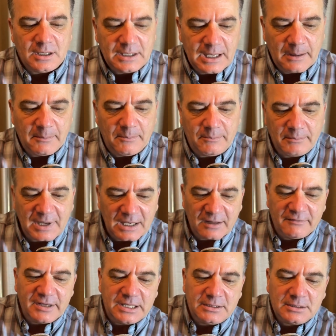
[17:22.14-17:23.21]
Yep, I
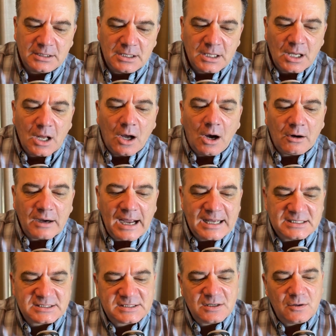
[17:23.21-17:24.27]
love it. All
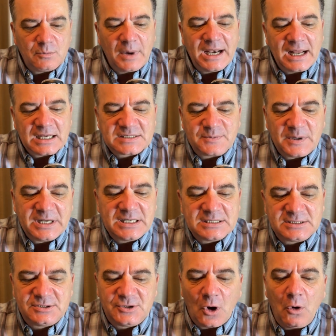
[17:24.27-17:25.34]
right, so my next one
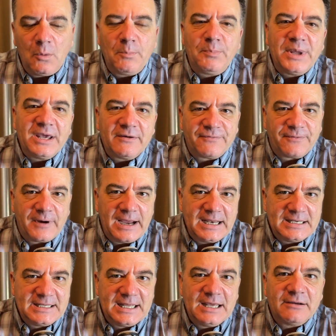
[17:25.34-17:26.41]
is don't be
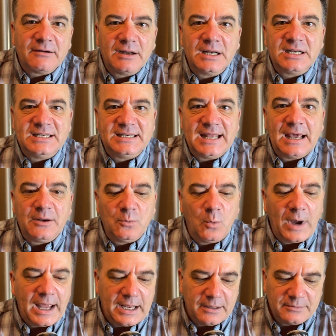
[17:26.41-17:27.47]
afraid to get rid of dead
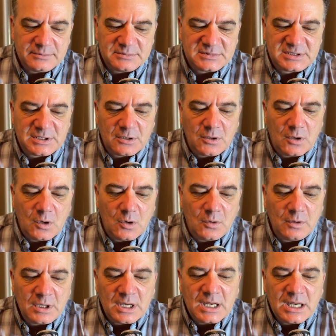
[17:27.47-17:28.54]
weight. So
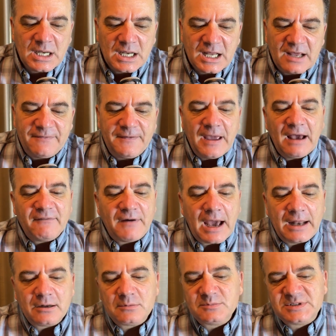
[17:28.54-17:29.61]
if you have
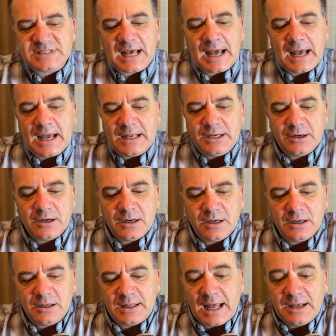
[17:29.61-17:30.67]
items that
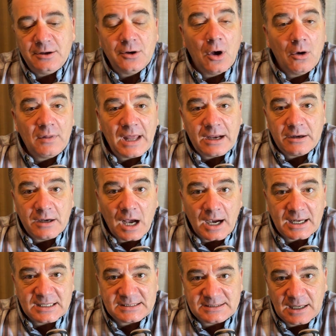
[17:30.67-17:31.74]
you're not
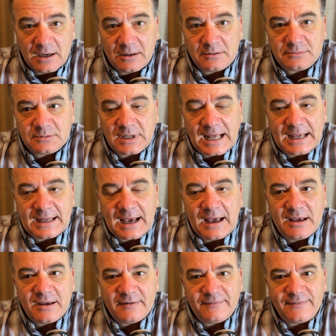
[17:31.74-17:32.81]
going to sell, like I
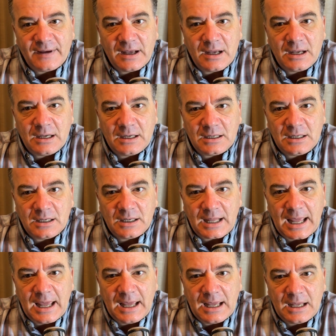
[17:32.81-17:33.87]
have
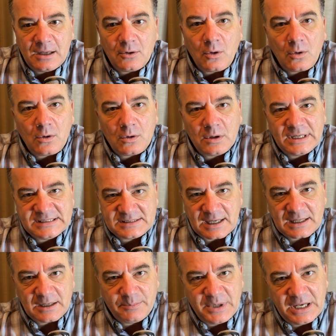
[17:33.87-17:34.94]
a whole
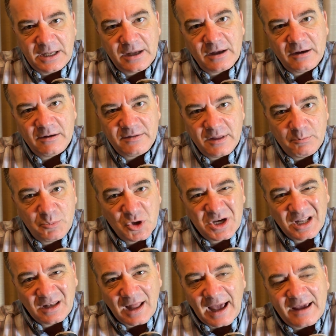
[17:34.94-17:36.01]
encyclopedia of the Book
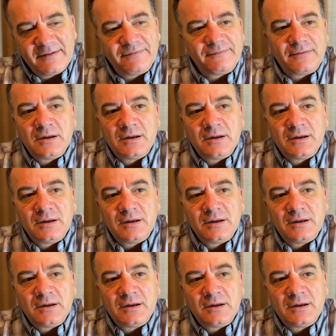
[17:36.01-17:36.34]
of Life